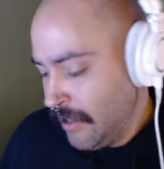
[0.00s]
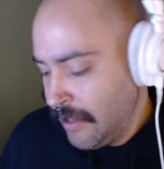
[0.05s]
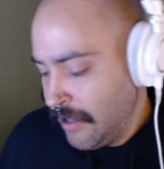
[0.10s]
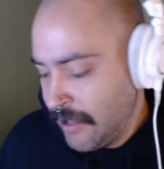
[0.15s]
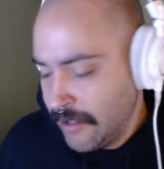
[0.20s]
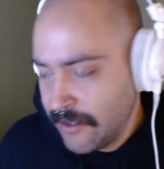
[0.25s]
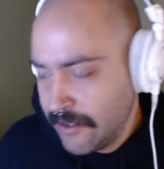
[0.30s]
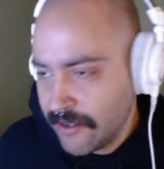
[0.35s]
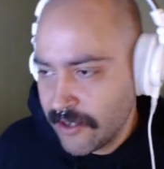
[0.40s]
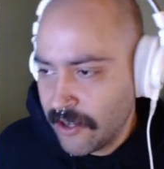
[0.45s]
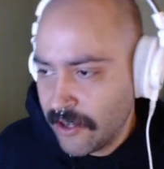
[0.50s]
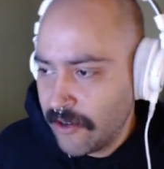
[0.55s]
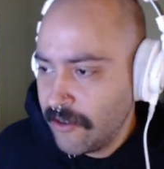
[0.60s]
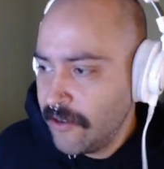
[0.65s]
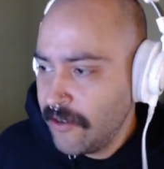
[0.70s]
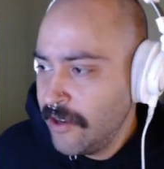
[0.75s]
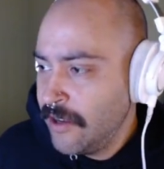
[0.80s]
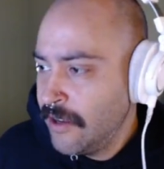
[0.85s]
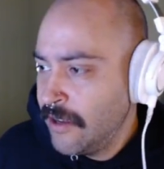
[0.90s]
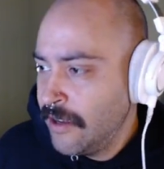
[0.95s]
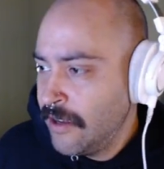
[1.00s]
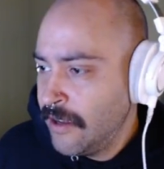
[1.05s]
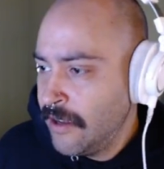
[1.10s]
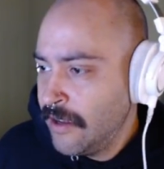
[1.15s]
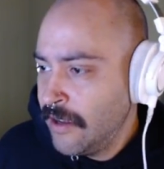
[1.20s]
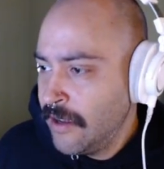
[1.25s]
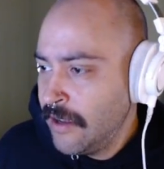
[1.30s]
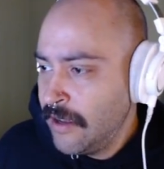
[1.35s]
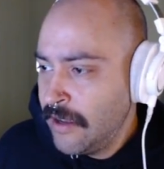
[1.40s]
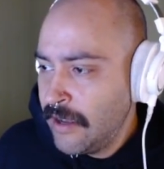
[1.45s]
And so
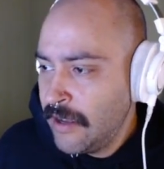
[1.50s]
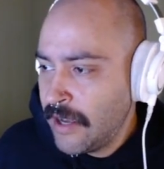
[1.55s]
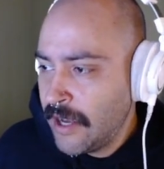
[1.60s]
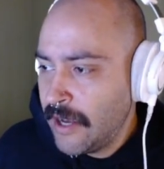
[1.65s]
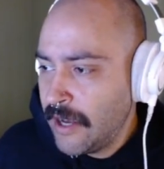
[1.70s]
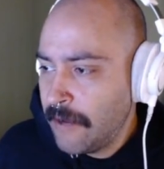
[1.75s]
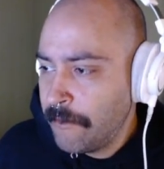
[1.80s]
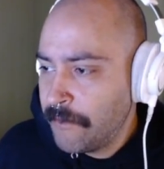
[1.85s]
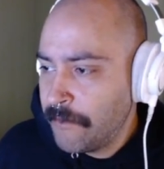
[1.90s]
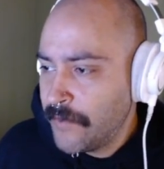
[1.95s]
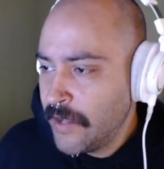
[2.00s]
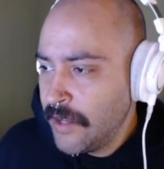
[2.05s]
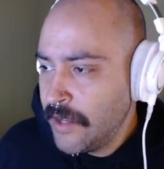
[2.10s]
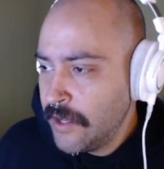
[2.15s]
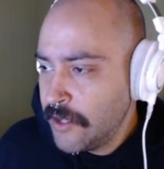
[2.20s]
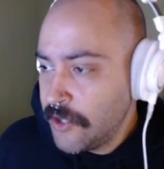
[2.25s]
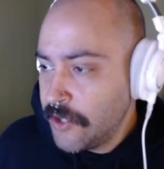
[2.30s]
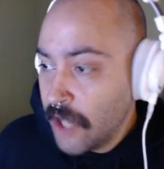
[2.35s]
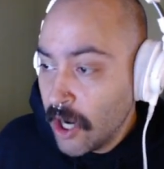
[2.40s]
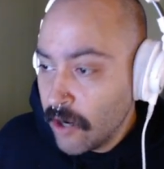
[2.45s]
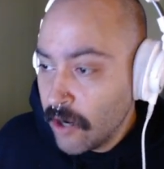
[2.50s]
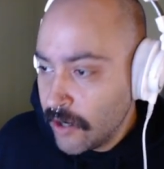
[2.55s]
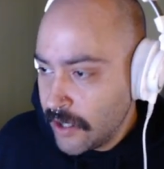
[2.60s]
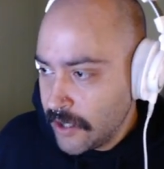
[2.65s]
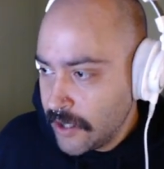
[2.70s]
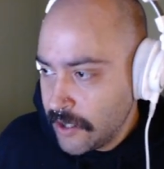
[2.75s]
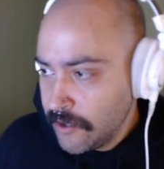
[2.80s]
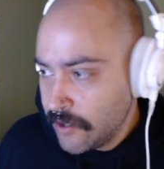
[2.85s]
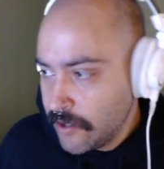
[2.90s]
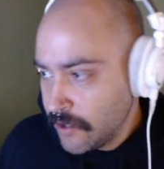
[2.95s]
Um, NOAA
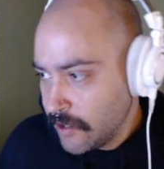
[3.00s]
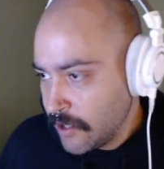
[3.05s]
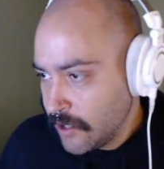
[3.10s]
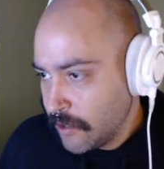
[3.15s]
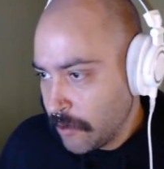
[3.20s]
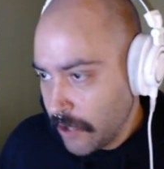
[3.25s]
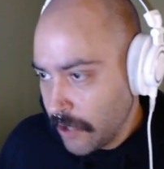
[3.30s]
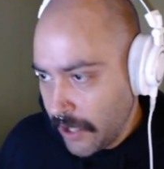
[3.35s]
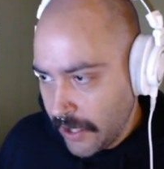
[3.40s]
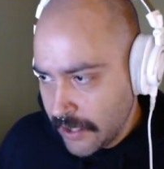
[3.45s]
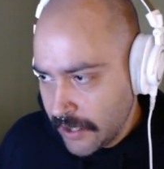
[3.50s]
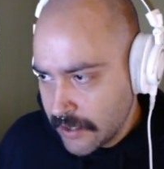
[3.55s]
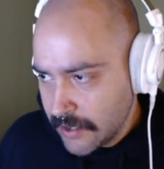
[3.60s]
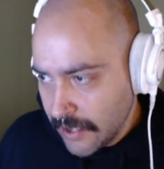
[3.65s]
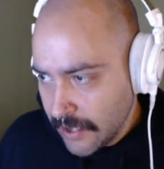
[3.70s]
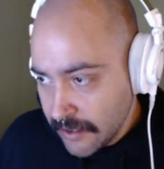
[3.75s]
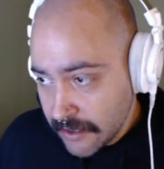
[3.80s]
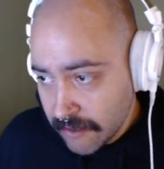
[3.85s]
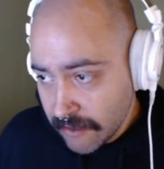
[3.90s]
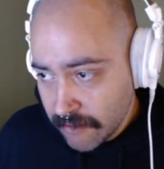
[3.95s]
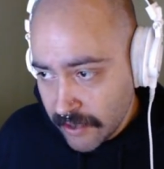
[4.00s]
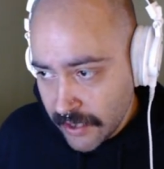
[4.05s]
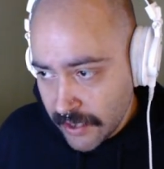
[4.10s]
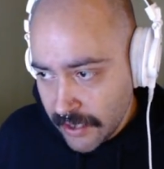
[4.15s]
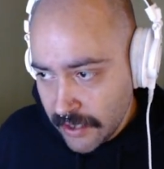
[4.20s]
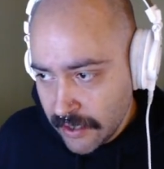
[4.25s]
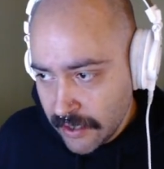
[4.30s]
uses this pretty extensively